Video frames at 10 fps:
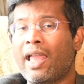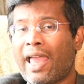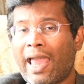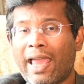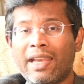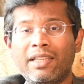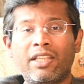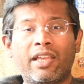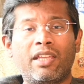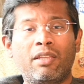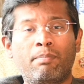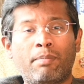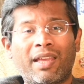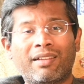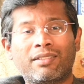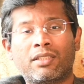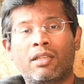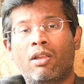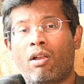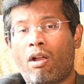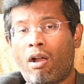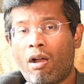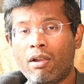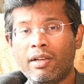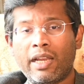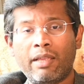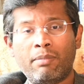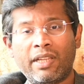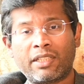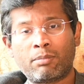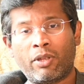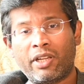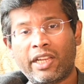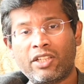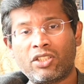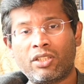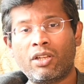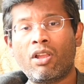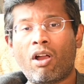and their impacts on labor exploitation